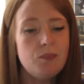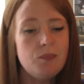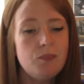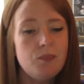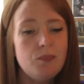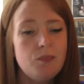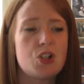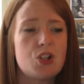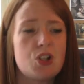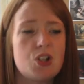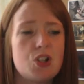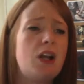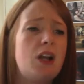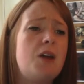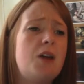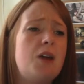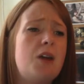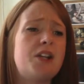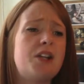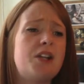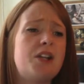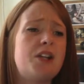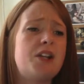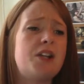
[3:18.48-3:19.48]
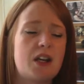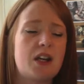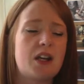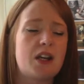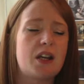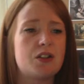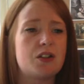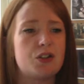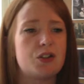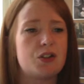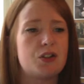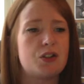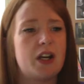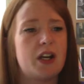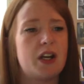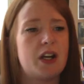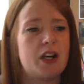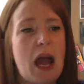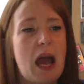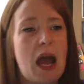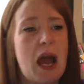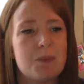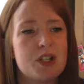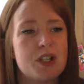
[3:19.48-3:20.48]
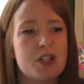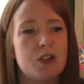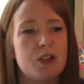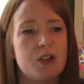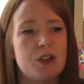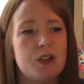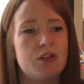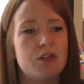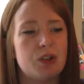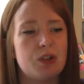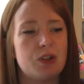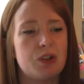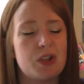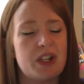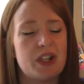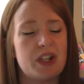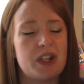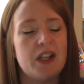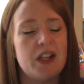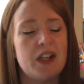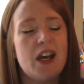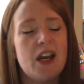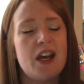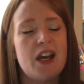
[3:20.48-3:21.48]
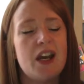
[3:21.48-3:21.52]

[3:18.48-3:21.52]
Doug Liman has taken the story and absolutely run with it.